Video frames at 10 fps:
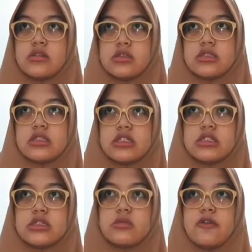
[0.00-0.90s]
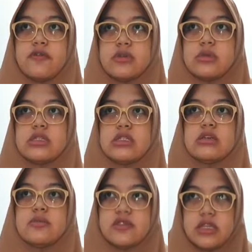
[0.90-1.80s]
The curriculum obviously
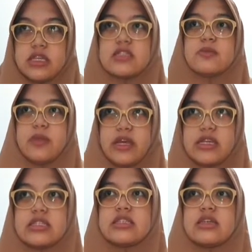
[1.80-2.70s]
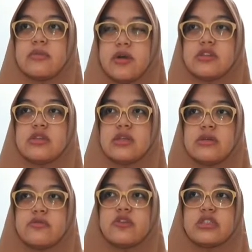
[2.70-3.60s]
explains about the
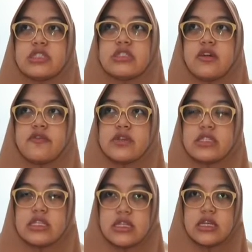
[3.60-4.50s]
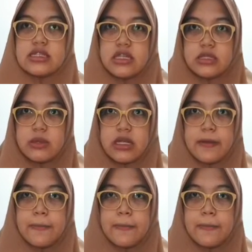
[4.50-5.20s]
importance of authentic assessment.